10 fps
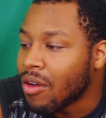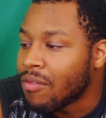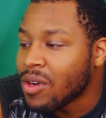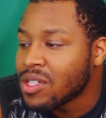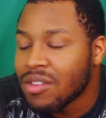a
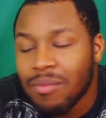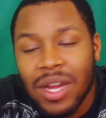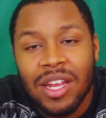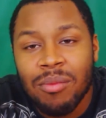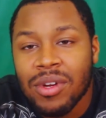first of
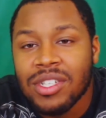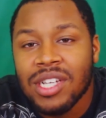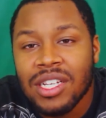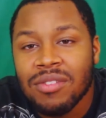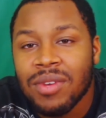many
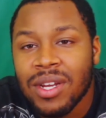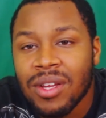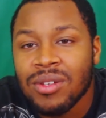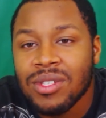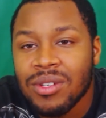appreciation
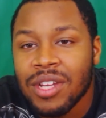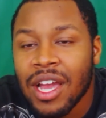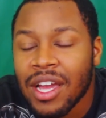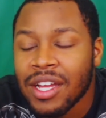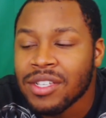videos to you
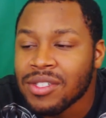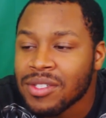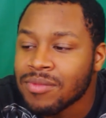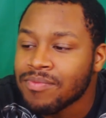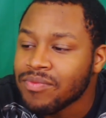
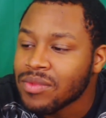guys.